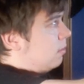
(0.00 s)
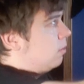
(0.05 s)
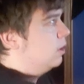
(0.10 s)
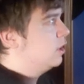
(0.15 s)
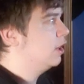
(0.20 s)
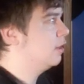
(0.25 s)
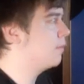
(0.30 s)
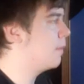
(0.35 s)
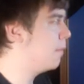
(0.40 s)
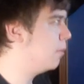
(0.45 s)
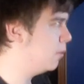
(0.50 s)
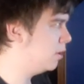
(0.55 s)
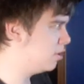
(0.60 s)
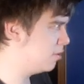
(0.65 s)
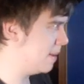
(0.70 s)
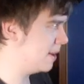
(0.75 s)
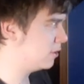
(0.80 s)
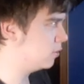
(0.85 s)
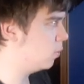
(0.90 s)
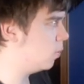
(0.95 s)
which is from Luigi
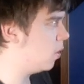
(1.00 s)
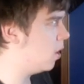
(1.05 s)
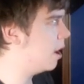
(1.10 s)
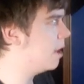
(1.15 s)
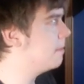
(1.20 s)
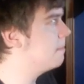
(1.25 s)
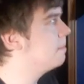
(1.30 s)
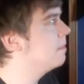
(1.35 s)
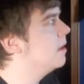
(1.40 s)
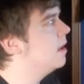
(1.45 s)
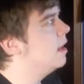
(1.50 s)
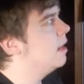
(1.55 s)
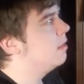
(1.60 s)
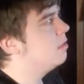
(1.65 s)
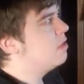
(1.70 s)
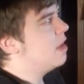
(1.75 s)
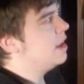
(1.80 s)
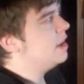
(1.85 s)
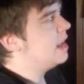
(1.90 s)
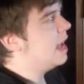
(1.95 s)
Mansion 1.
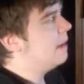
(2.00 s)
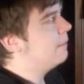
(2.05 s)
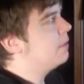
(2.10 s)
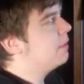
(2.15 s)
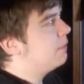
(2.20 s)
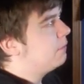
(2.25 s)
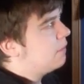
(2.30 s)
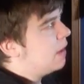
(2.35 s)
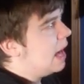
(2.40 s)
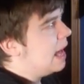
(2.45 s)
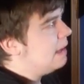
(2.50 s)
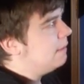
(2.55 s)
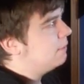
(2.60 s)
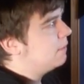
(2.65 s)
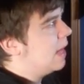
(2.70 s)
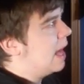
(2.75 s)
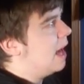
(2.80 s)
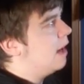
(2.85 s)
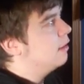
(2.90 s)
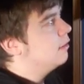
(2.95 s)
Then you have the
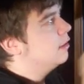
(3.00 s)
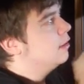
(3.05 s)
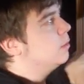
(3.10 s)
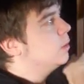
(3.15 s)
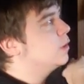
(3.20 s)
5000,